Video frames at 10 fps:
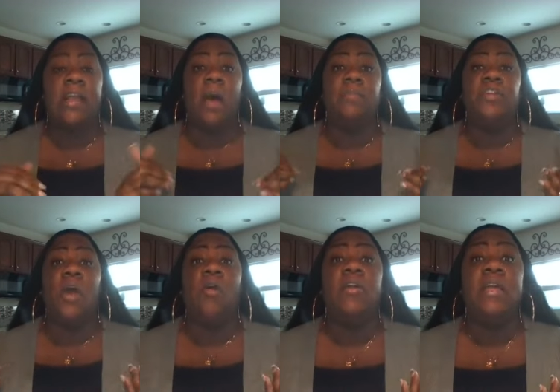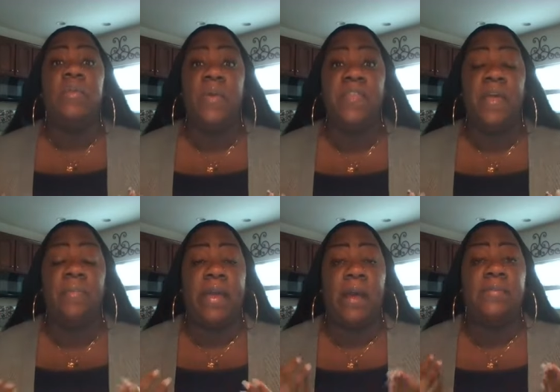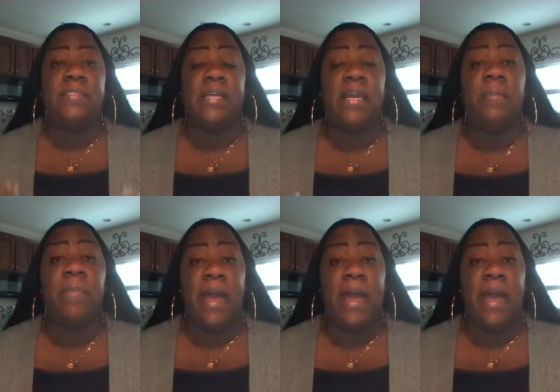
and I'm turning with him, like I'm standing